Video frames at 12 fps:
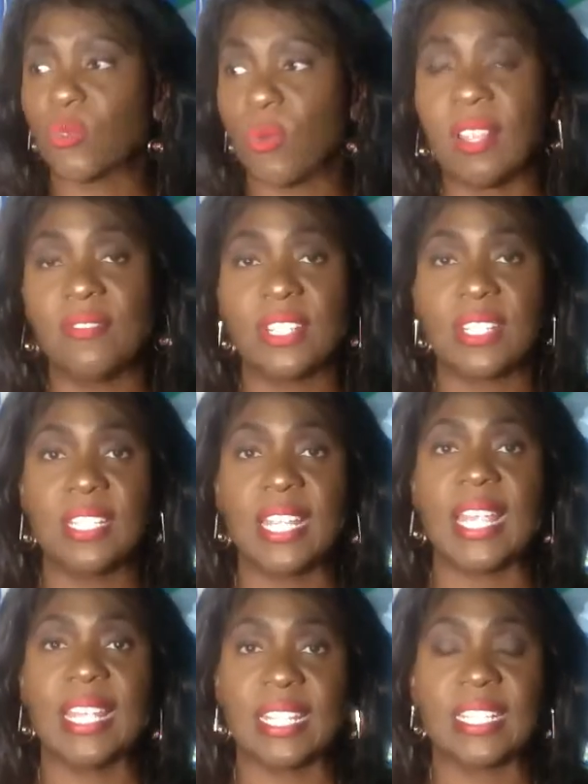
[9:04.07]
relevant
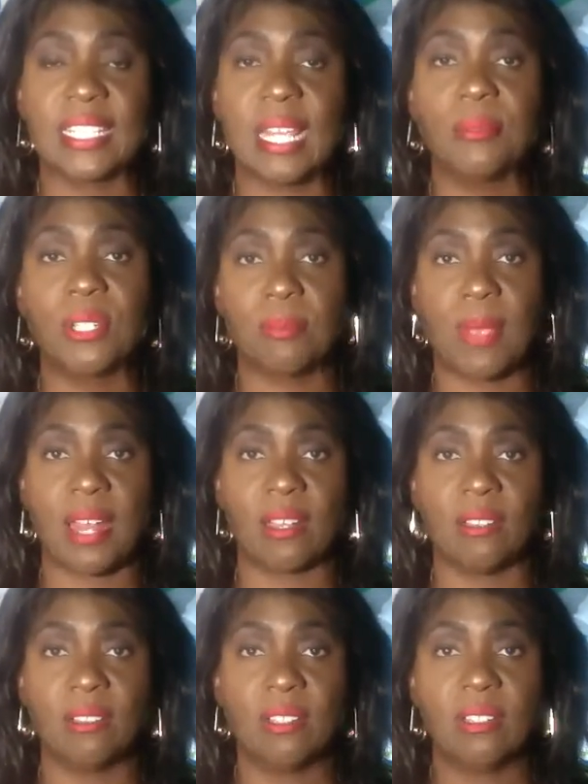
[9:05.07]
today in this subject matter?